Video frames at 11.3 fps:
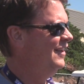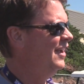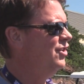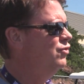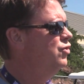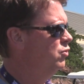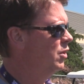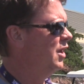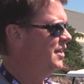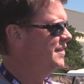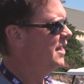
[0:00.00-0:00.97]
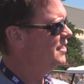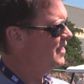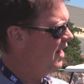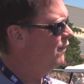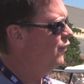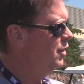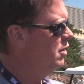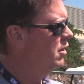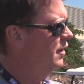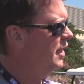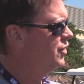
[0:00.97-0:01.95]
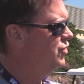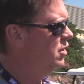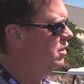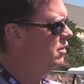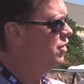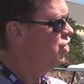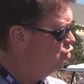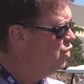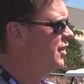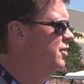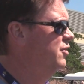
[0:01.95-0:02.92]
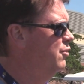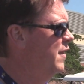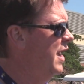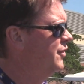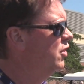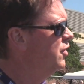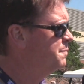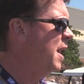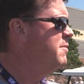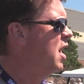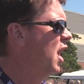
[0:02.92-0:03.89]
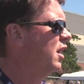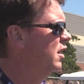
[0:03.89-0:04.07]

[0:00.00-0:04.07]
Yeah, you do realize that is every year. Next year, you get to do that. So there's payback.